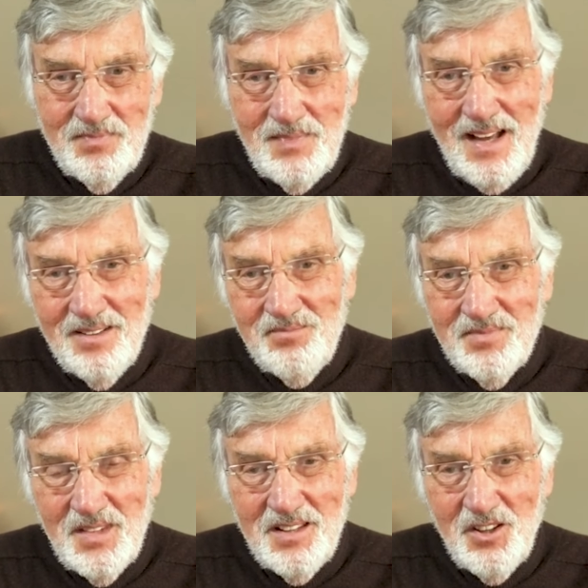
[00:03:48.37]
yeah,
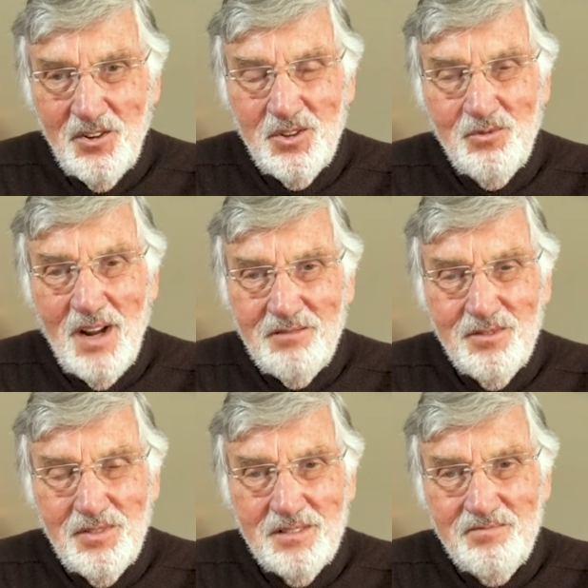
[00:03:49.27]
you could run
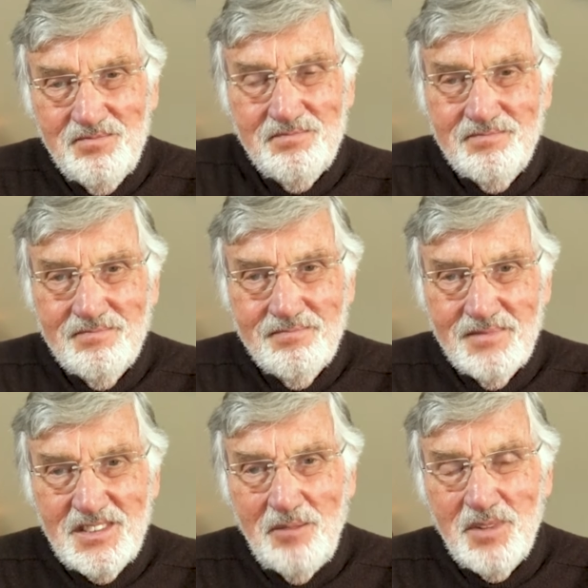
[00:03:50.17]
from
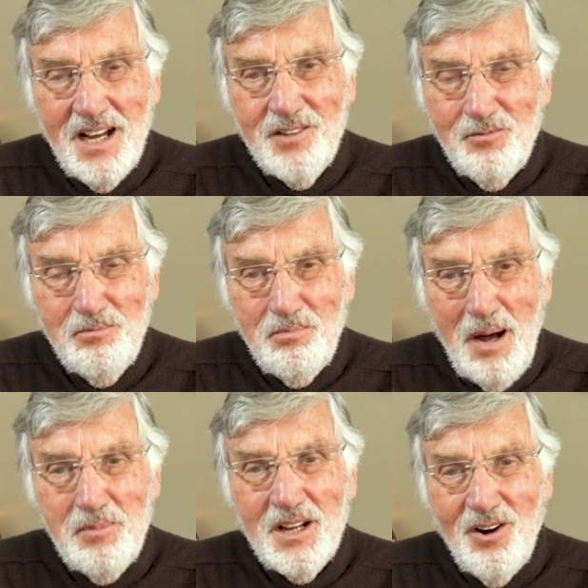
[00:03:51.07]
some kind of
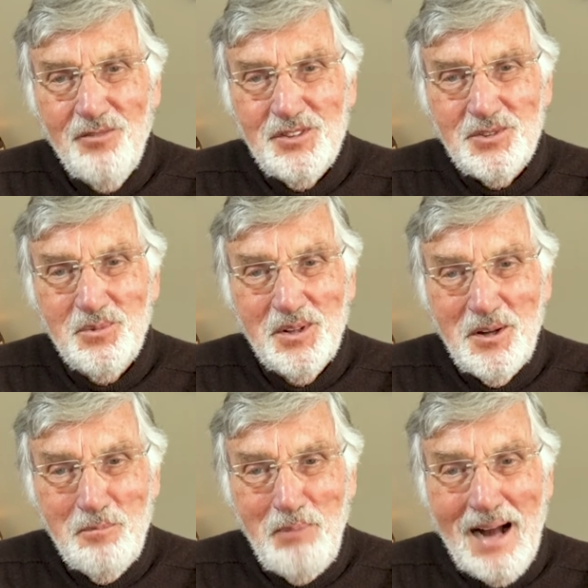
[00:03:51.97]
public office with
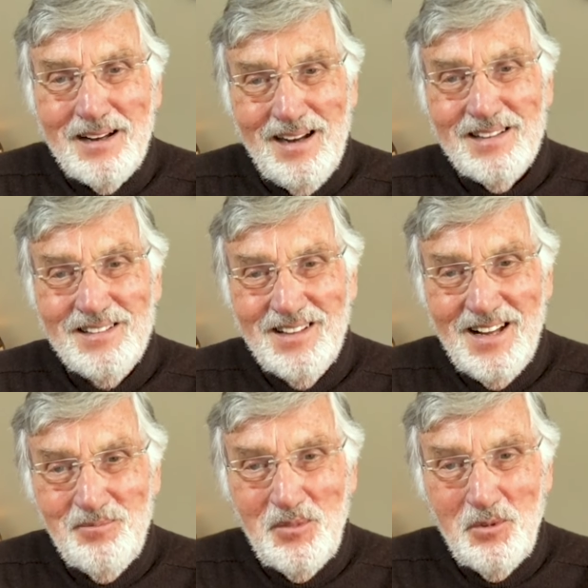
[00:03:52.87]
Habakkuk. It
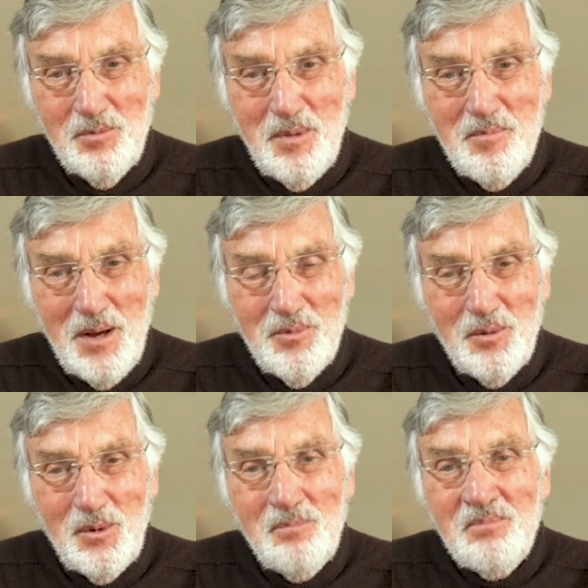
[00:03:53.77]
uh, would be
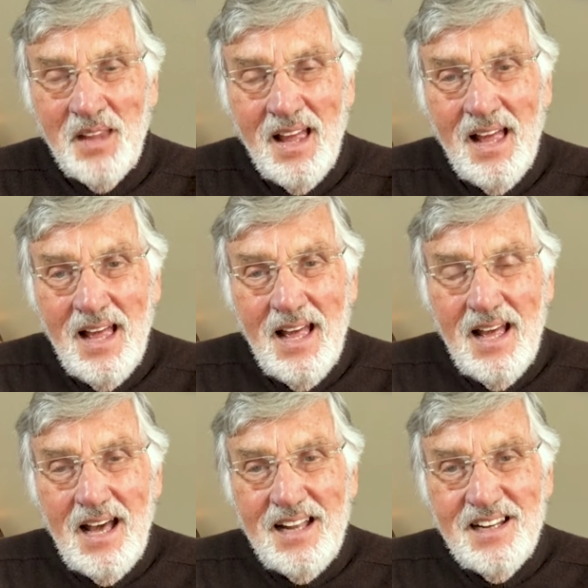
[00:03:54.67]
memorable.
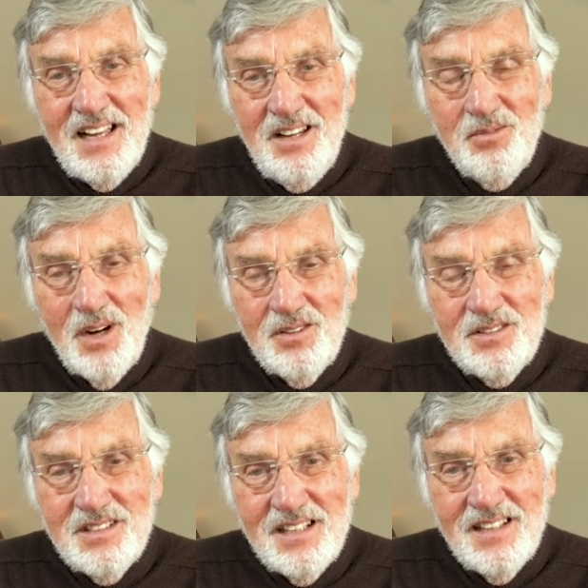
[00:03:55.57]
And he
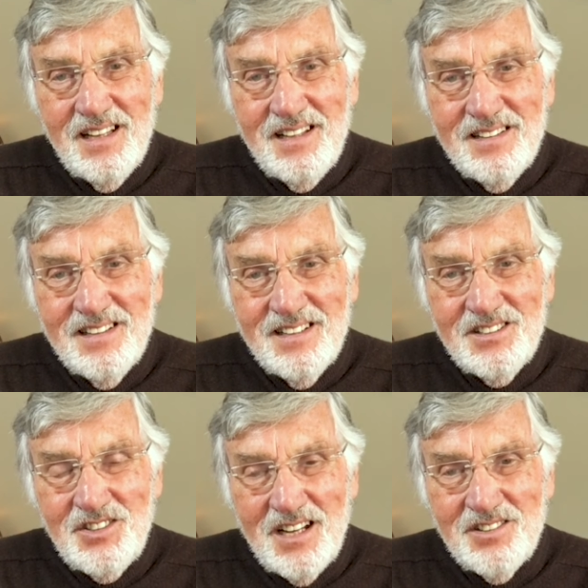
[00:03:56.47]
wrote uh, in the
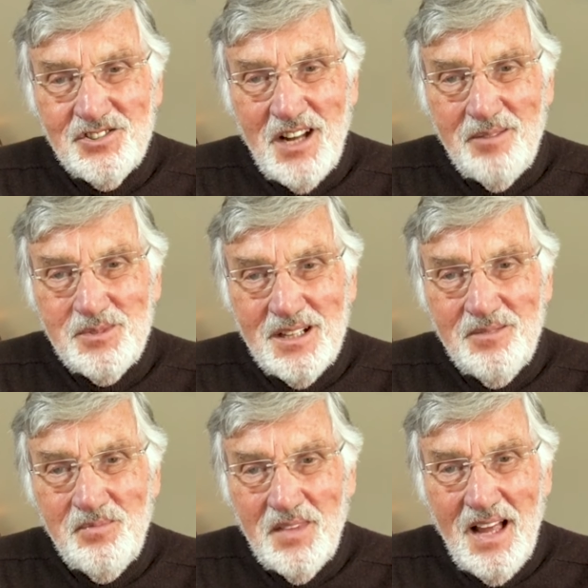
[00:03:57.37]
second chapter
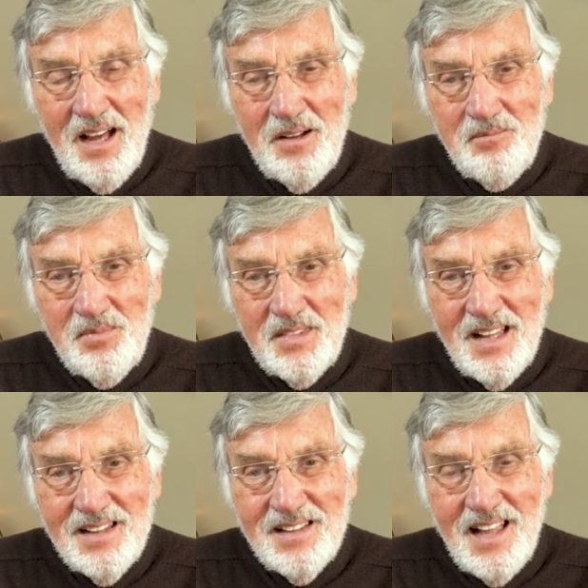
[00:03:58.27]
um,
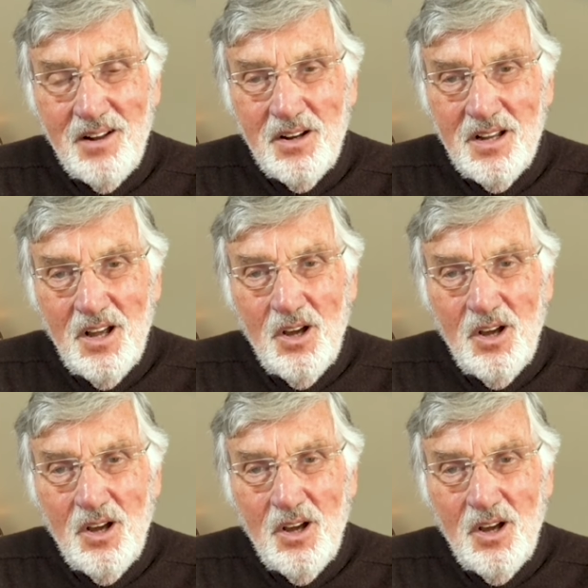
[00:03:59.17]
that